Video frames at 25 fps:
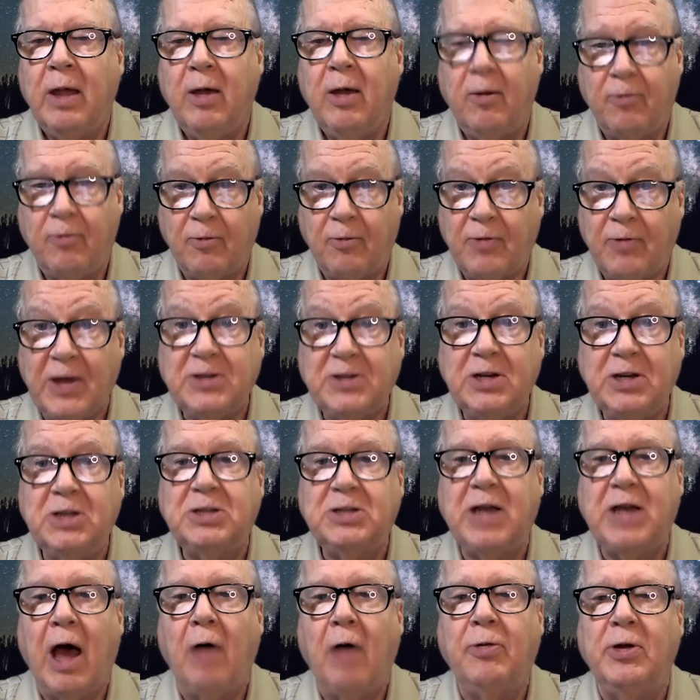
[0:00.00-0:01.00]
if you're facing
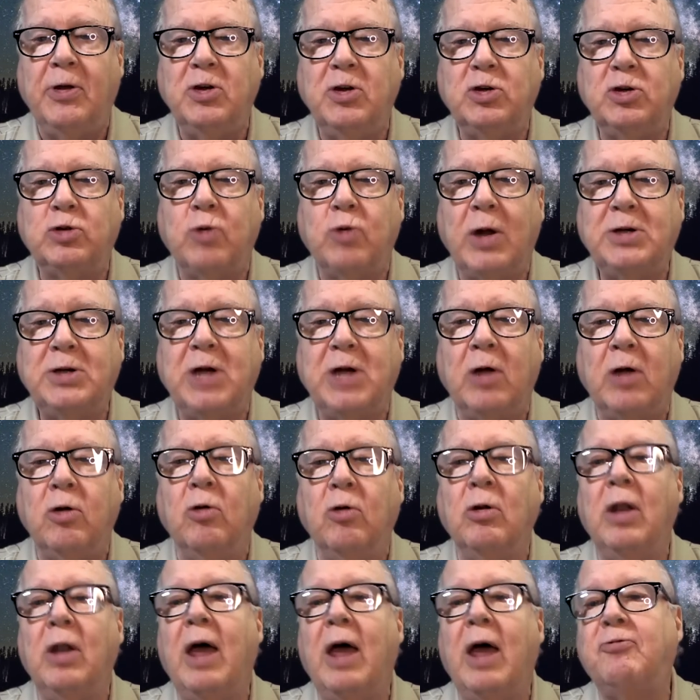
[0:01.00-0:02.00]
south and you stretch out
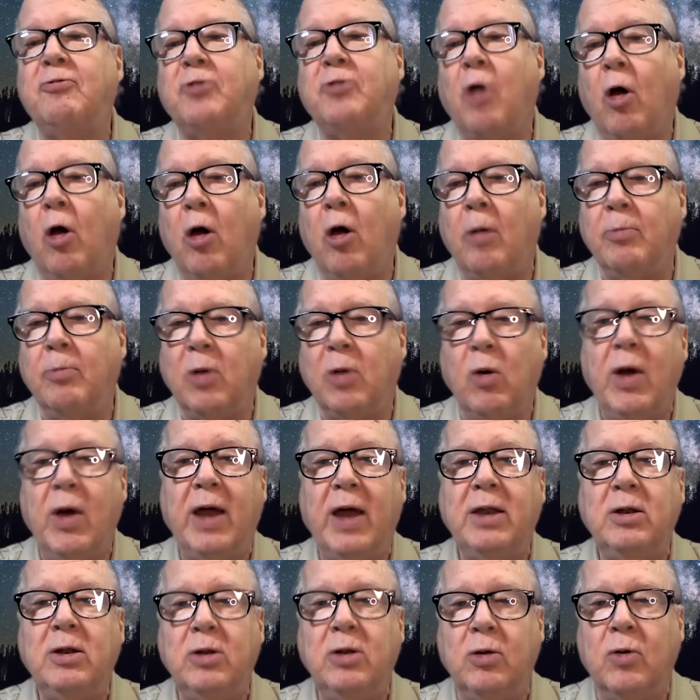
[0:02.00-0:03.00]
your left arm, go
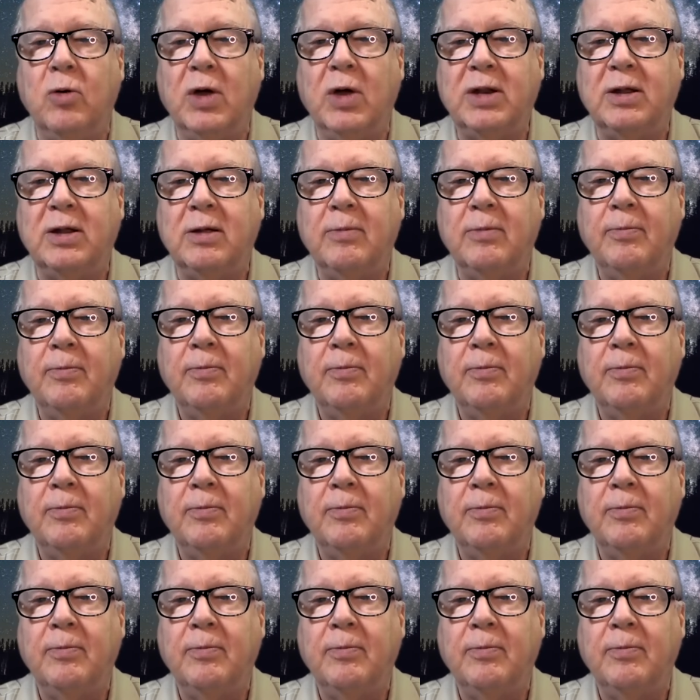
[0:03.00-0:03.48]
ahead and do it.